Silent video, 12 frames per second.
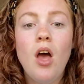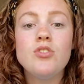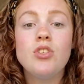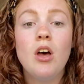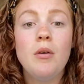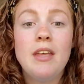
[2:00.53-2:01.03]

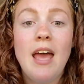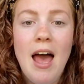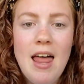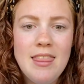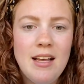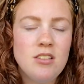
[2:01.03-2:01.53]
So yeah,
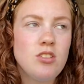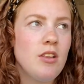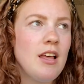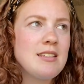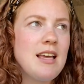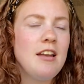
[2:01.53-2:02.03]
and
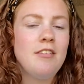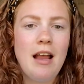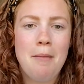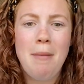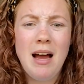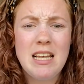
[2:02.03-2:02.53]
that's kind of
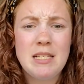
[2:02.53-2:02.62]
like my